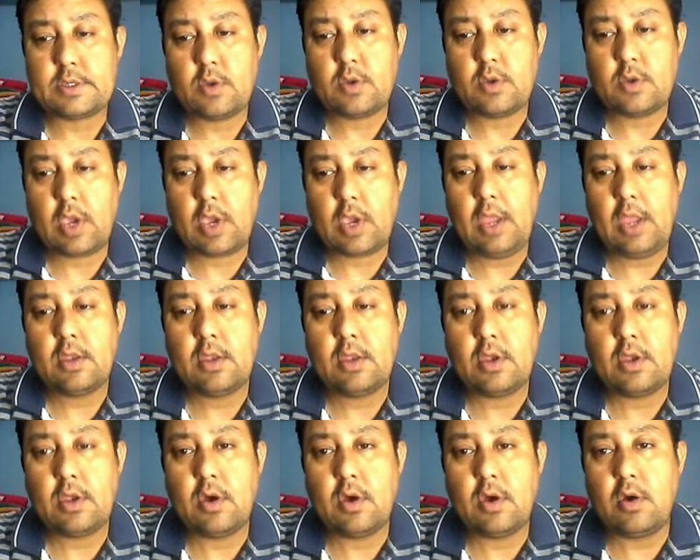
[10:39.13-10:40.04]
Okay,
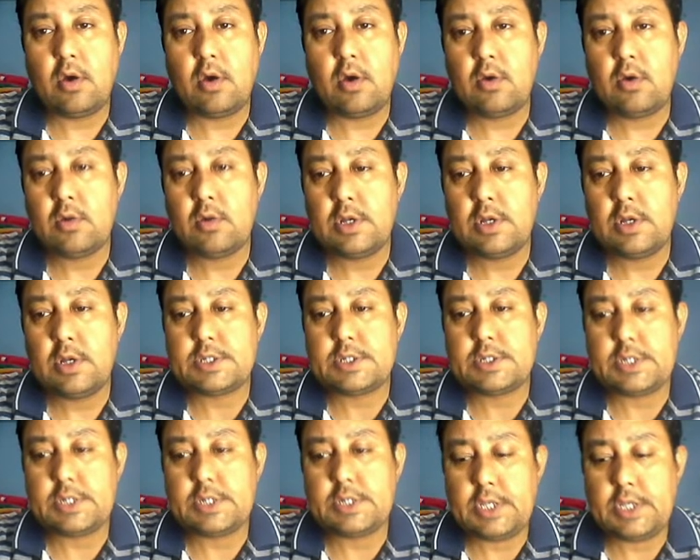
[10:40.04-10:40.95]
now the
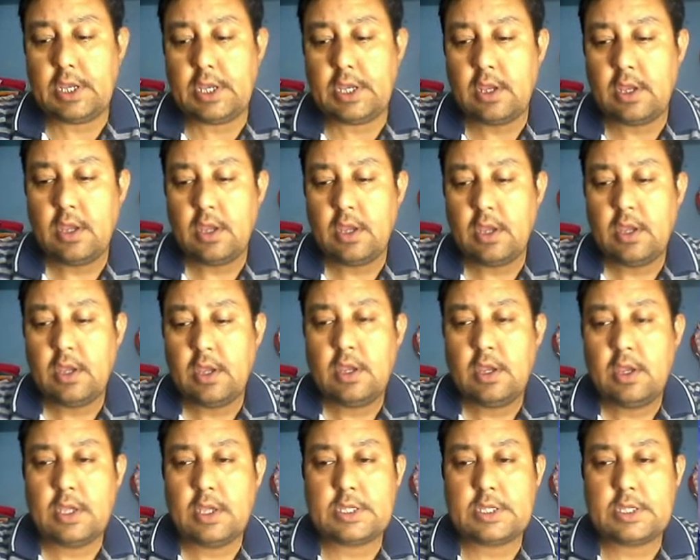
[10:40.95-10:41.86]
city
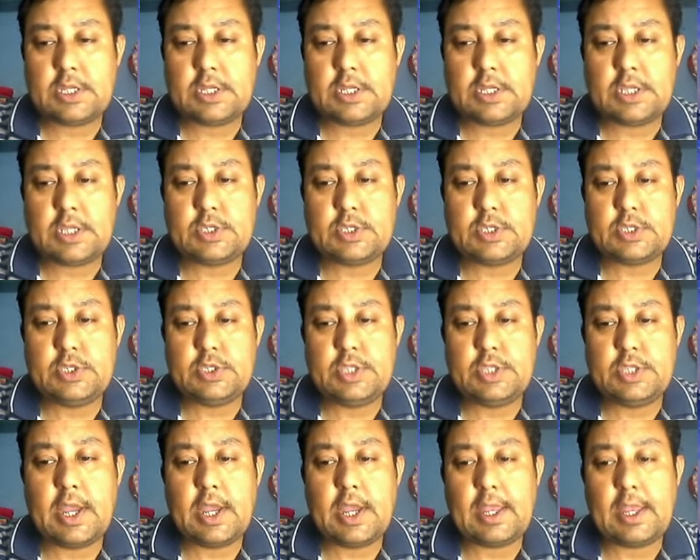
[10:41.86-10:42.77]
is
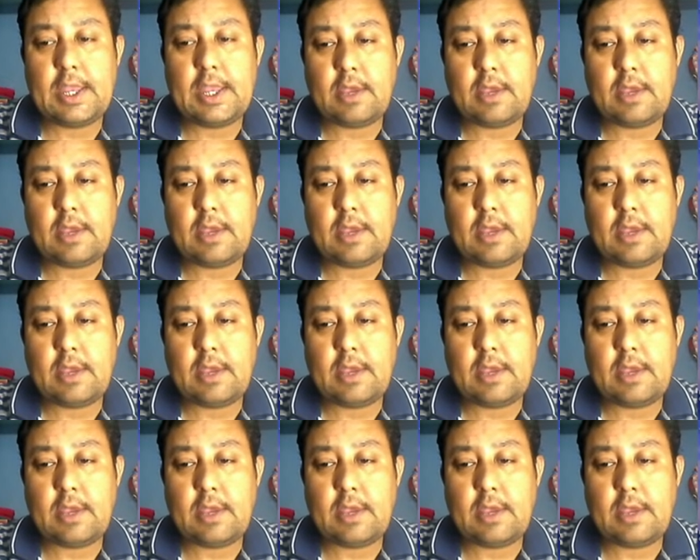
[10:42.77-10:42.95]
Delhi,